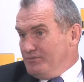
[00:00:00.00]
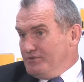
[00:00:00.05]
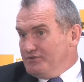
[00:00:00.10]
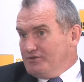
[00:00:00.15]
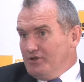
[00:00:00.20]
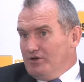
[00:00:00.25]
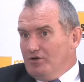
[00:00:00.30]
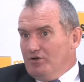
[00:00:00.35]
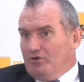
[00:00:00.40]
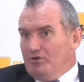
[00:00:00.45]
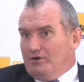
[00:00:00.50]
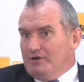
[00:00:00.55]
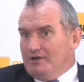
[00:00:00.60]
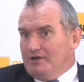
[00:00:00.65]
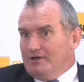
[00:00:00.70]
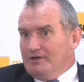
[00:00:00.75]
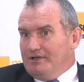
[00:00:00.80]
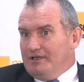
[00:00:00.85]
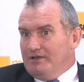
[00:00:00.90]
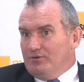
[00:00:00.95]
So
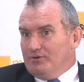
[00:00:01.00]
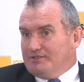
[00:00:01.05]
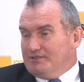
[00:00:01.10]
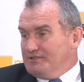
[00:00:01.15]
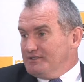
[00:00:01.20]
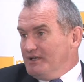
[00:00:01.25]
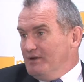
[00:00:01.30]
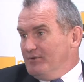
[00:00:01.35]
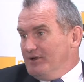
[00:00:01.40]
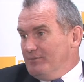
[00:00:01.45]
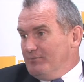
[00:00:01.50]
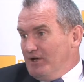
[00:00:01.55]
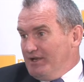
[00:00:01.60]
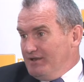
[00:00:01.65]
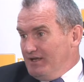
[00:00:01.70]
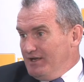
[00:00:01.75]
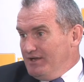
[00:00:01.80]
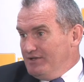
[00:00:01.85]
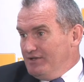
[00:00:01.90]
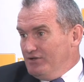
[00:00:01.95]
yeah, it's coming up
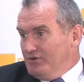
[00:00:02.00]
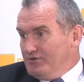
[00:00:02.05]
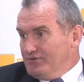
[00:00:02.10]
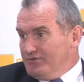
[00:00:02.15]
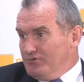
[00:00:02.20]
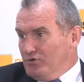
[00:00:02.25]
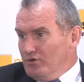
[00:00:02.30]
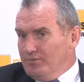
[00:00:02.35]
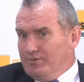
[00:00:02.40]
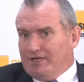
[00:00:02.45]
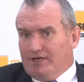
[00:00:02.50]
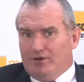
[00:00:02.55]
on 9 years for me.